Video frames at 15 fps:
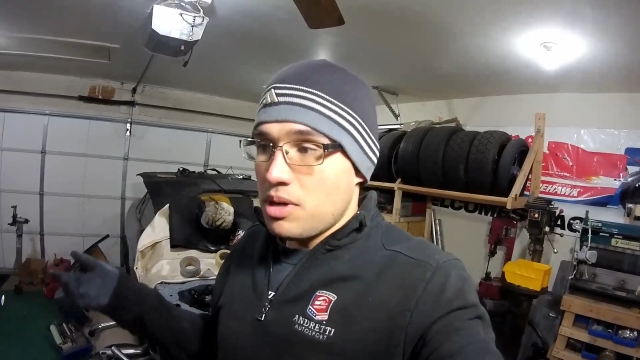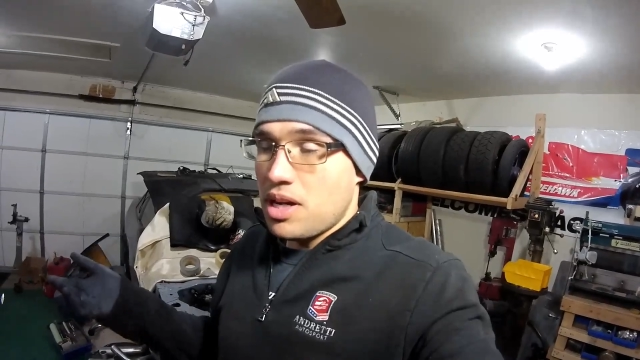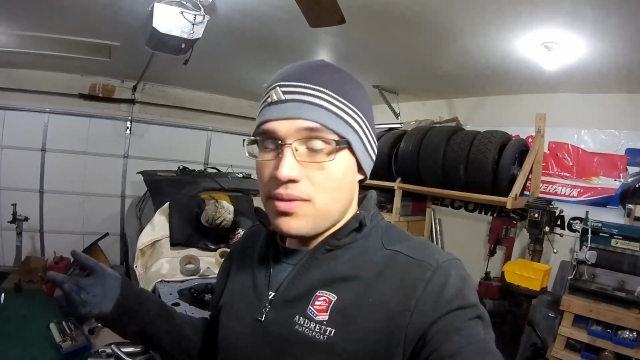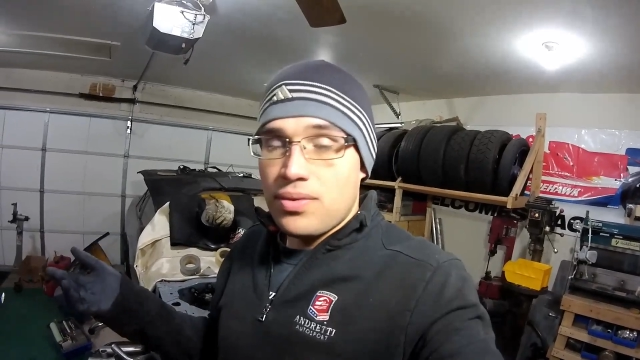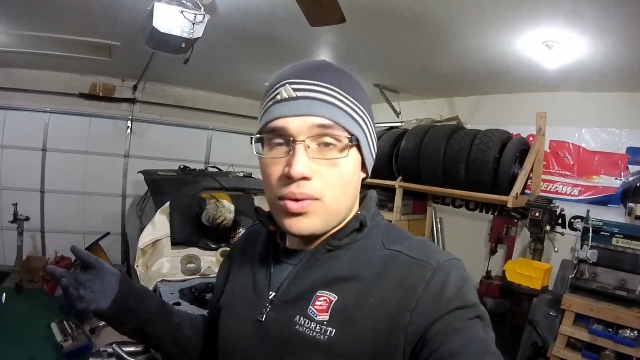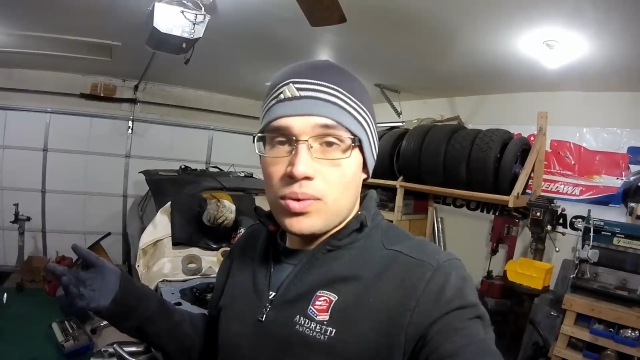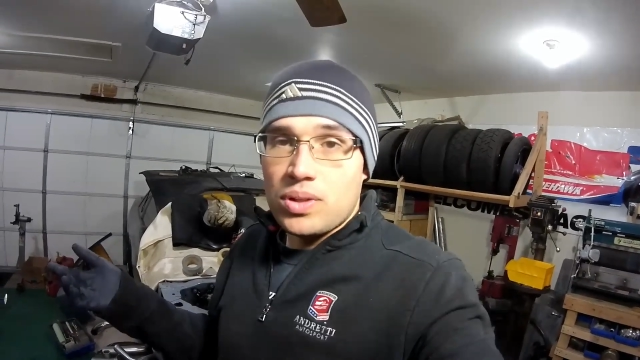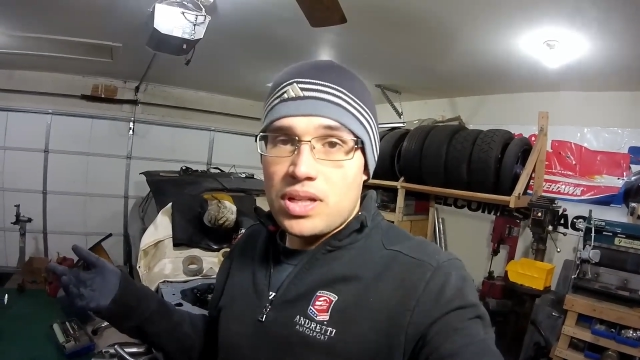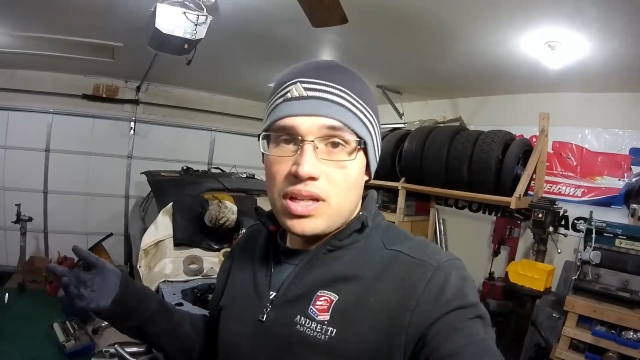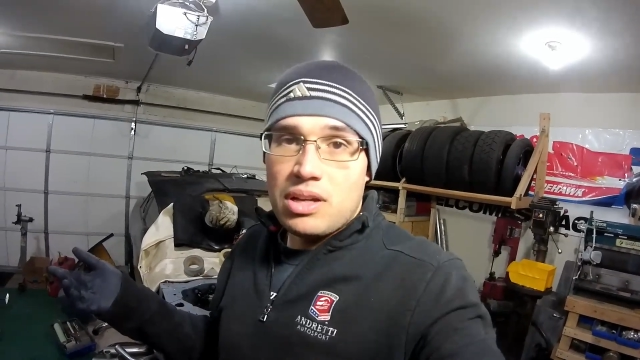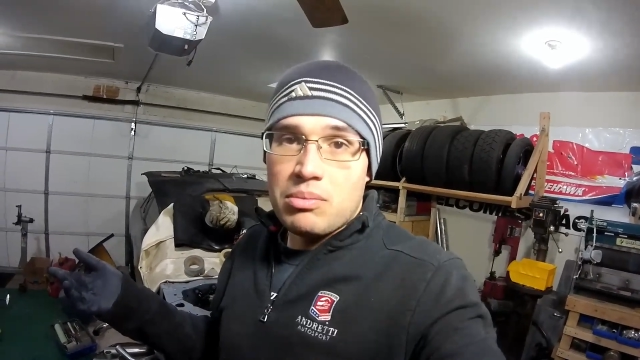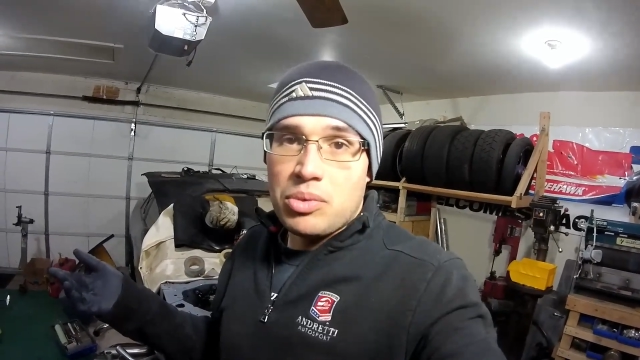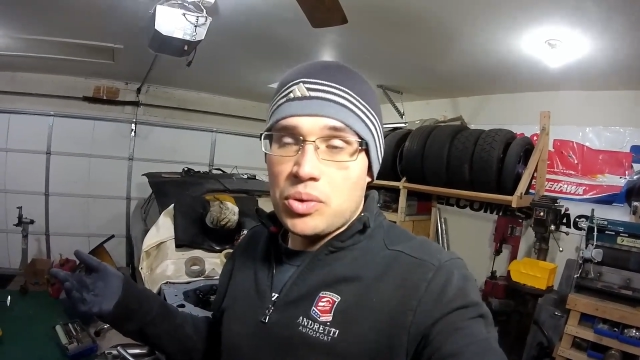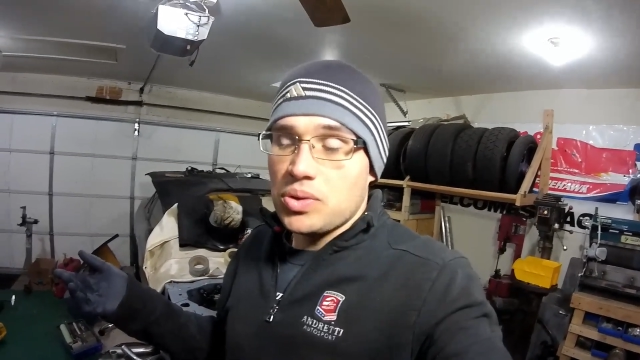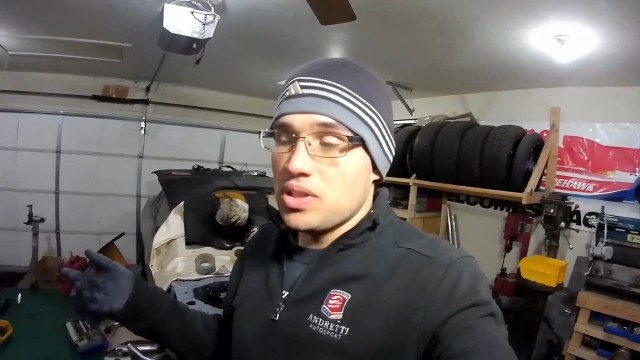manifold can
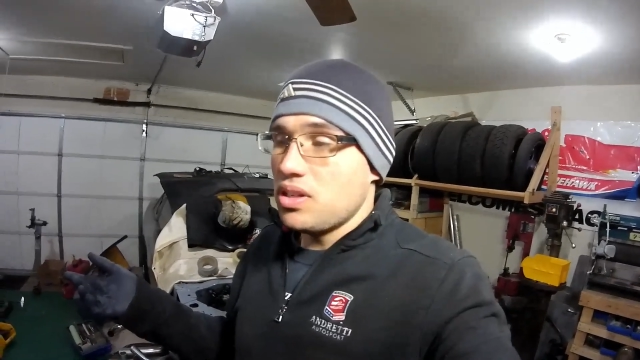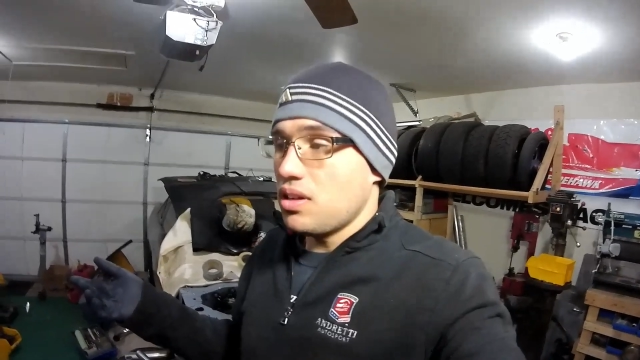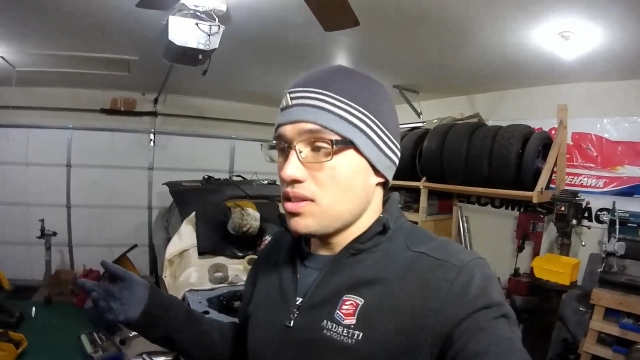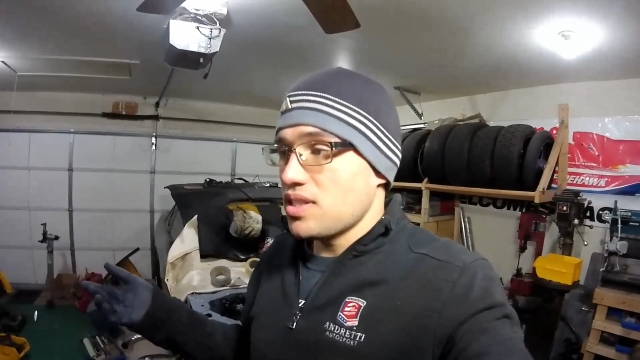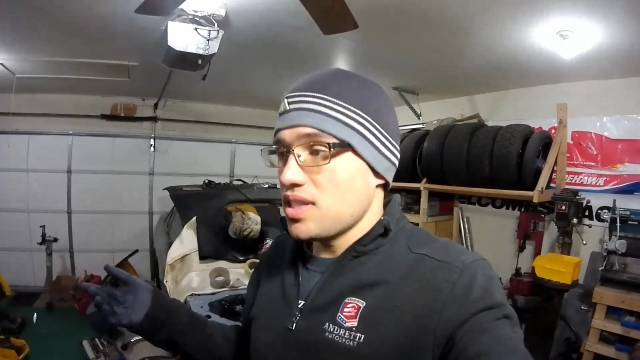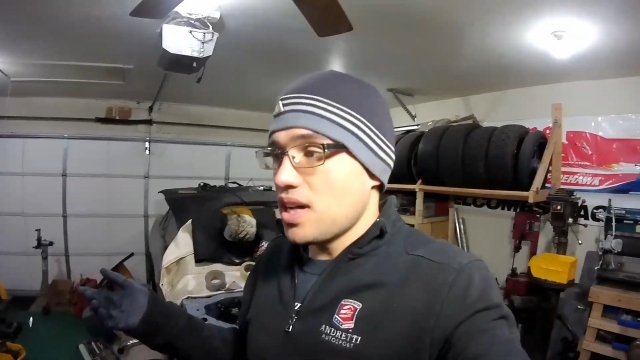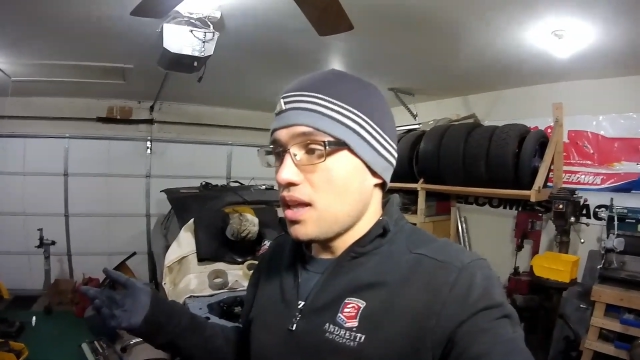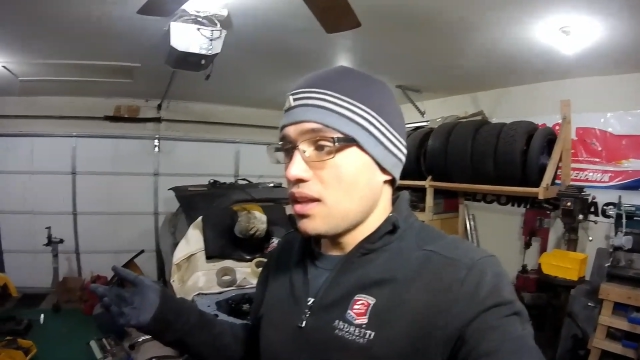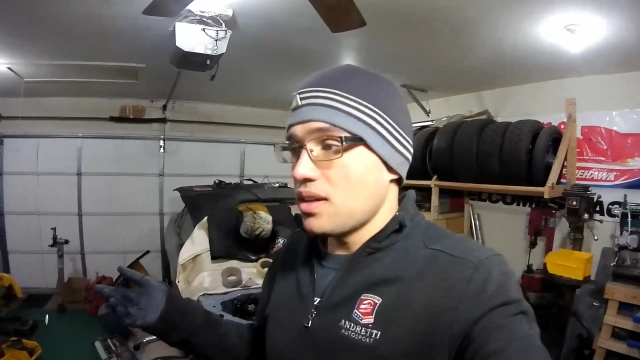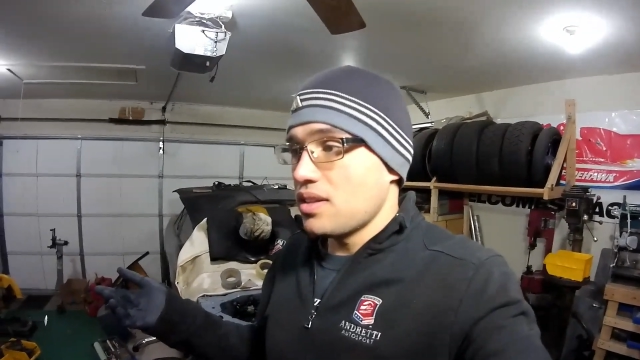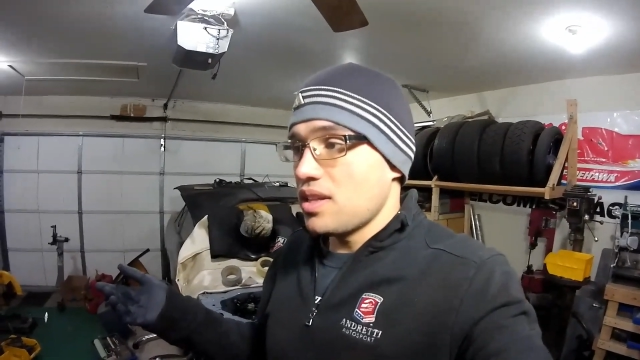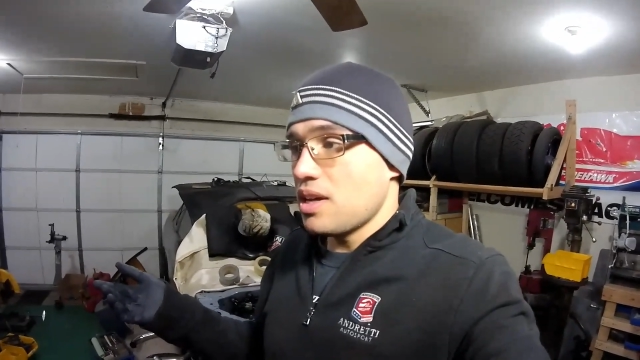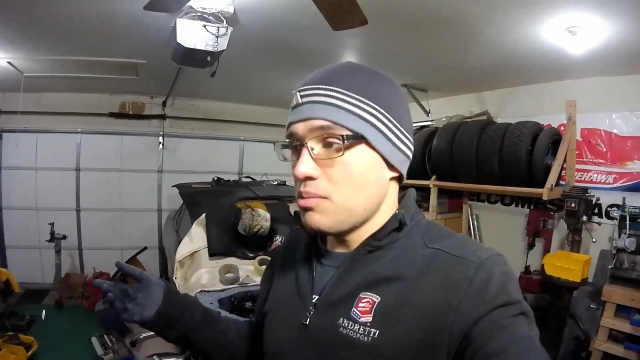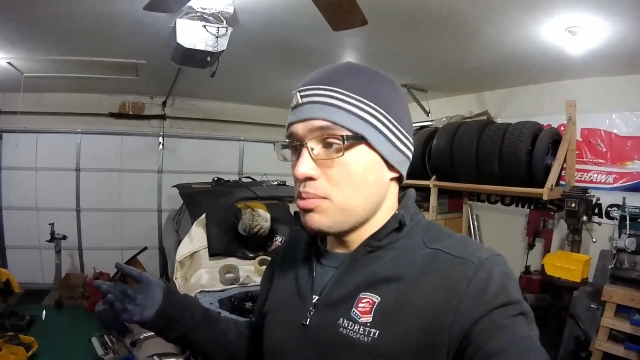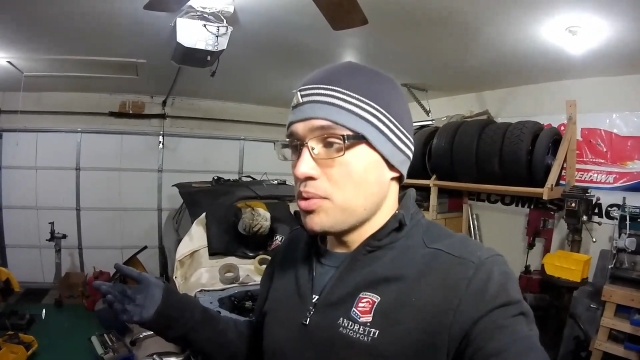get bolted on solid at
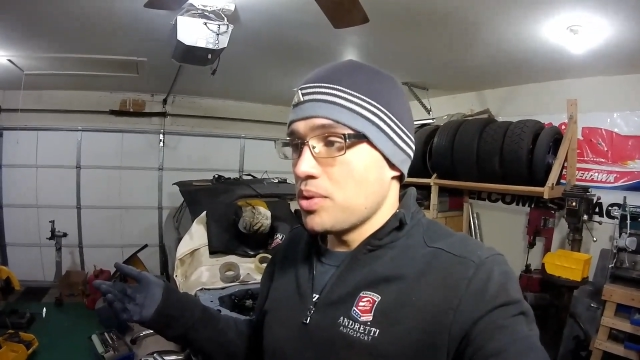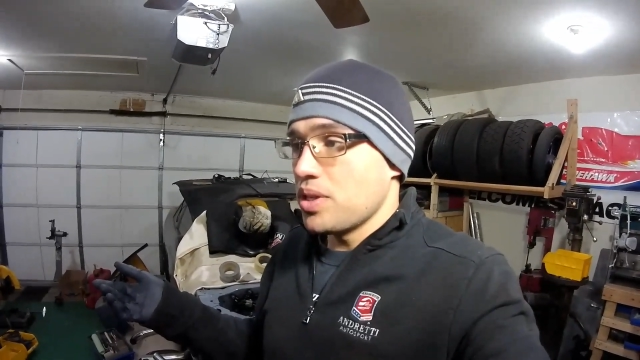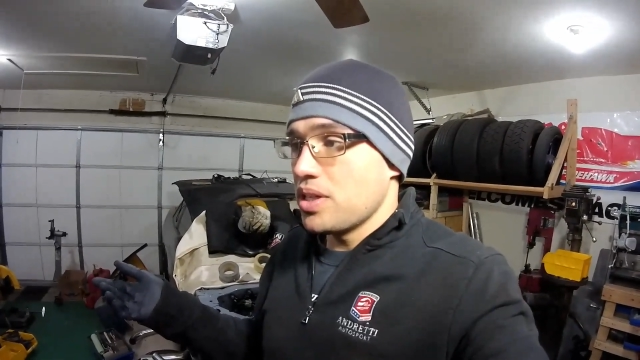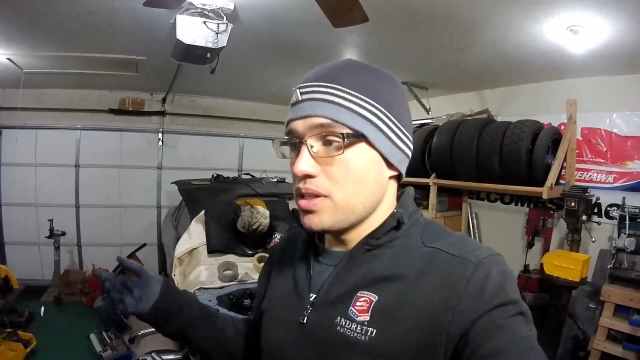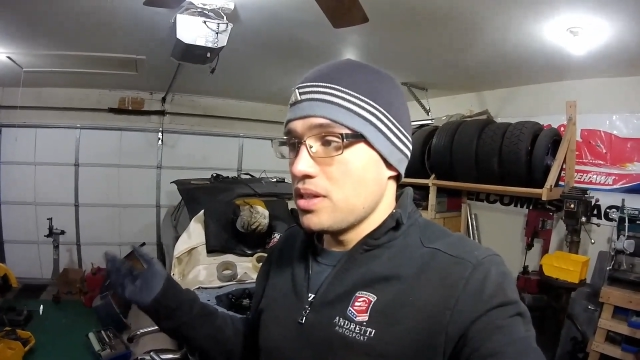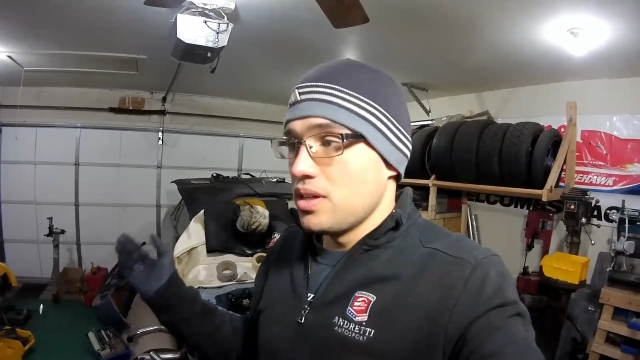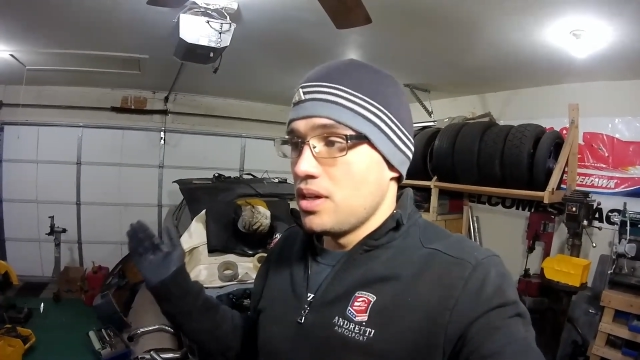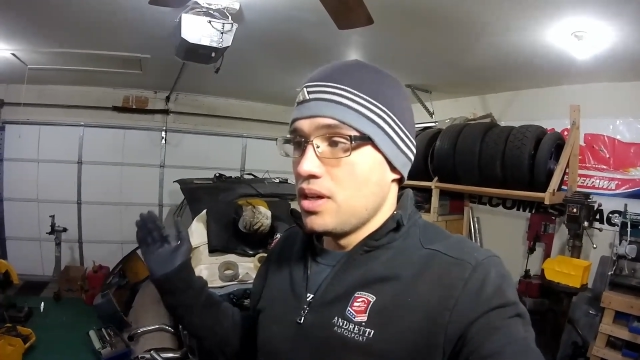that point.